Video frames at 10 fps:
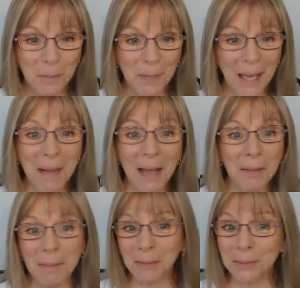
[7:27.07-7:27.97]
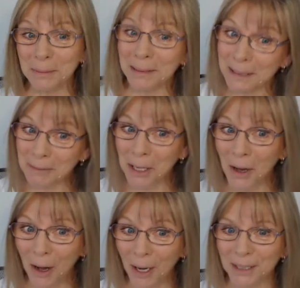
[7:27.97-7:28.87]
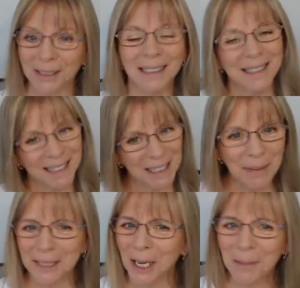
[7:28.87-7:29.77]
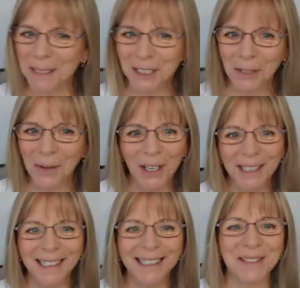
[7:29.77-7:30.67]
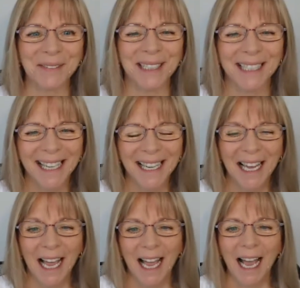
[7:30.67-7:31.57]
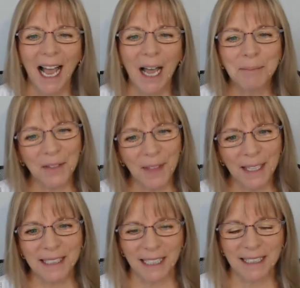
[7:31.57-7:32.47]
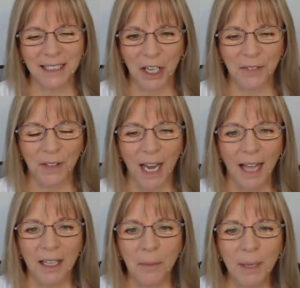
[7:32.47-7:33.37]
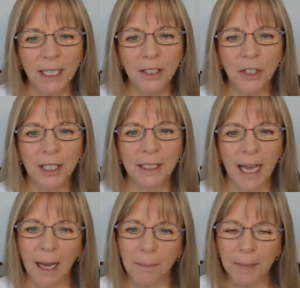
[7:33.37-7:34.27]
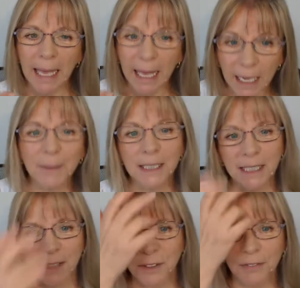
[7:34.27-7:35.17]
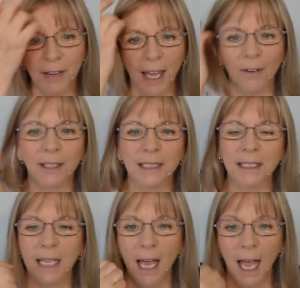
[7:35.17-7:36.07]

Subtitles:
Other people a little want to hide it. This one, no, there's no hiding in this one. So that's that side of it. Then we can look at elements of the flowers.